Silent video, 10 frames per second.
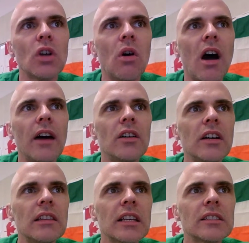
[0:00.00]
So
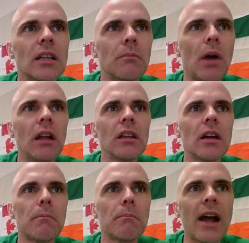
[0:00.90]
underneath this
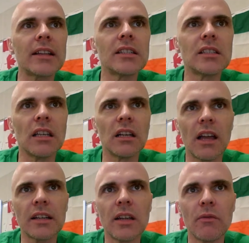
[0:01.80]
umbrella,
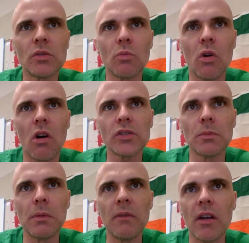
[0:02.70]
practicing collectivism will
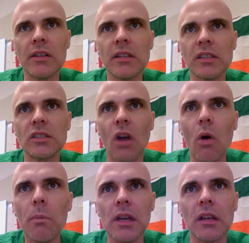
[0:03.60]
also be very
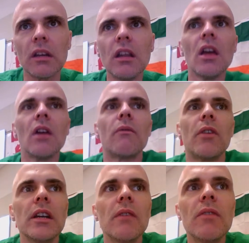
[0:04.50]
dystopian
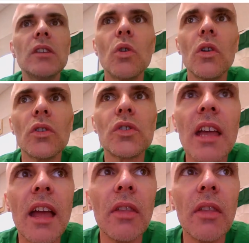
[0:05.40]
for individuals